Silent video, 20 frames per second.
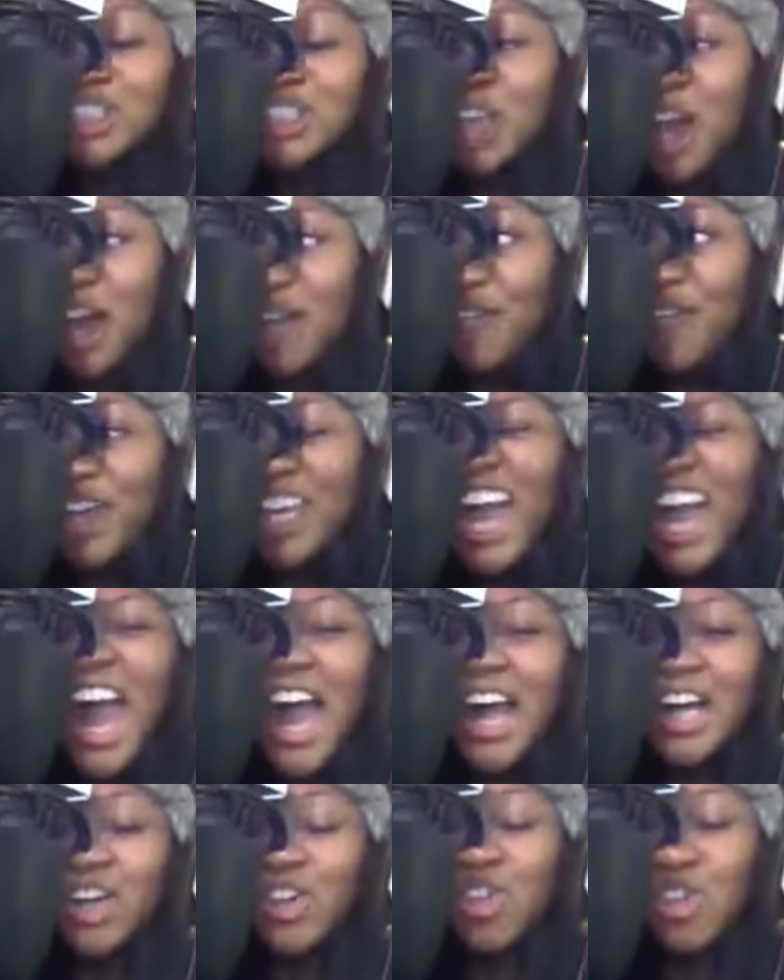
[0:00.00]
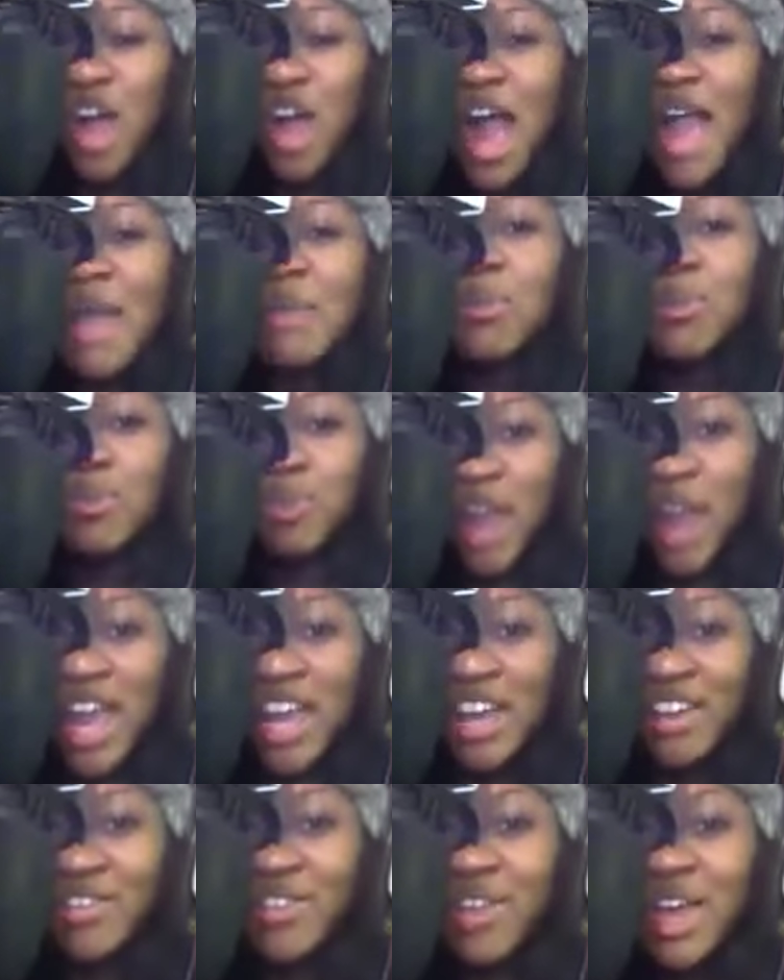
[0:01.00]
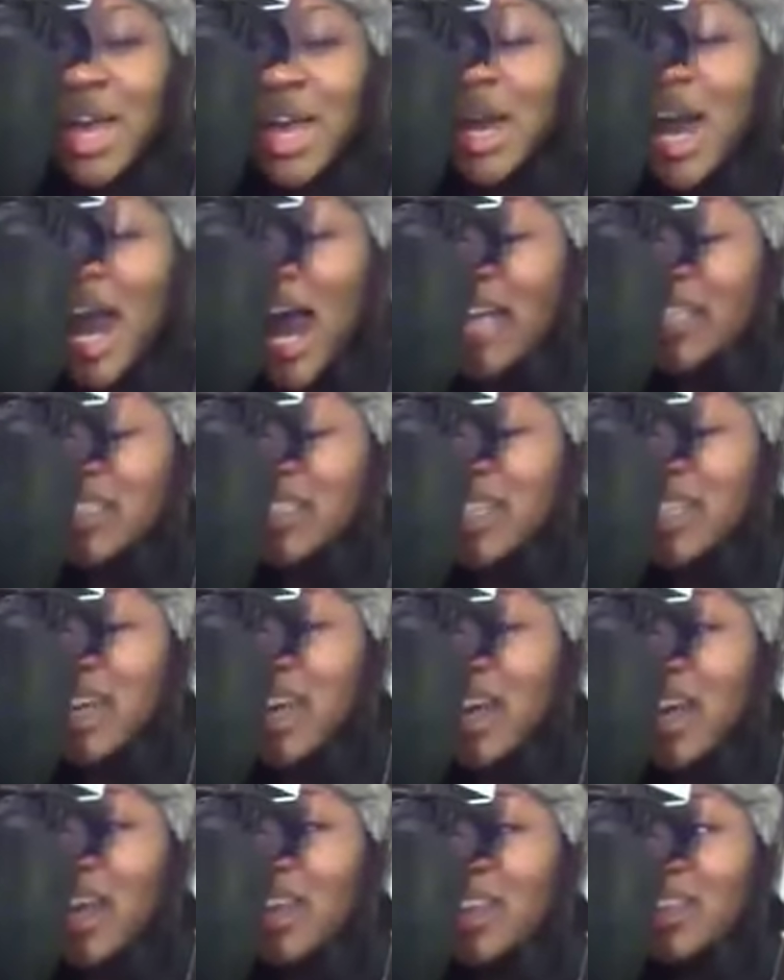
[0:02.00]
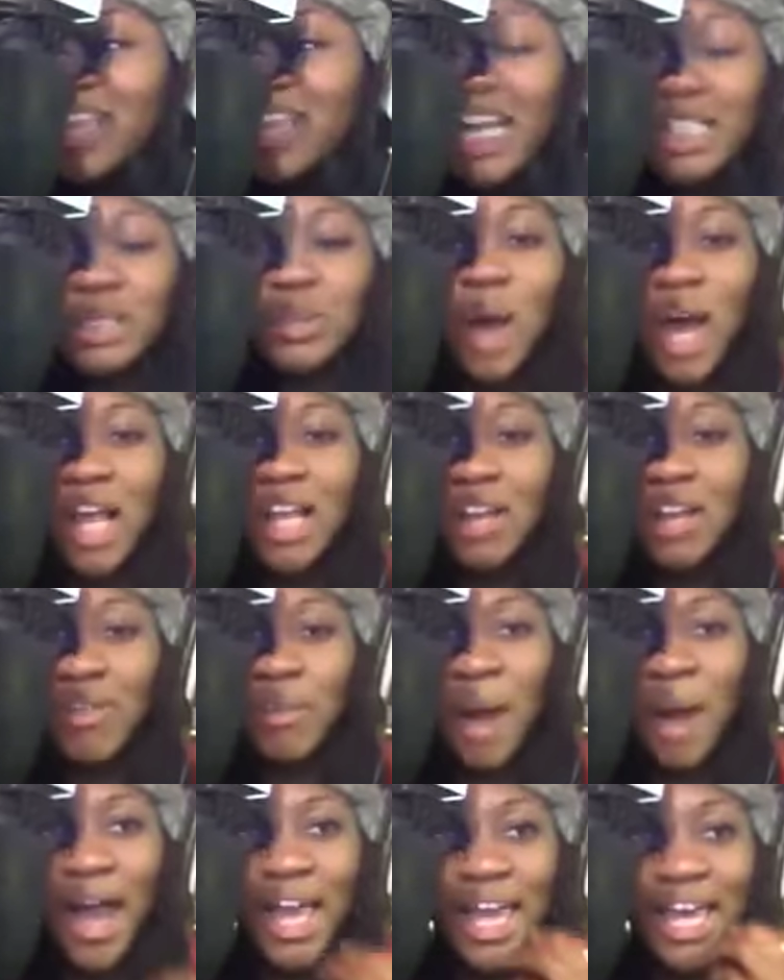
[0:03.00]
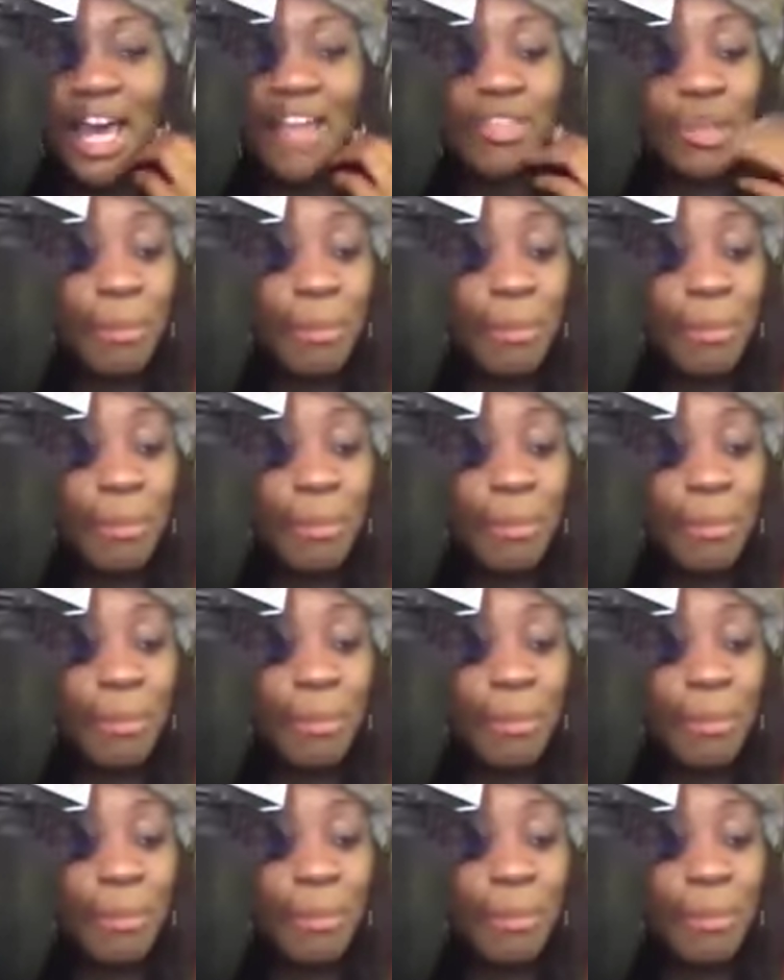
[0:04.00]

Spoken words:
surfing at a grime rave. And that's what I love about it. And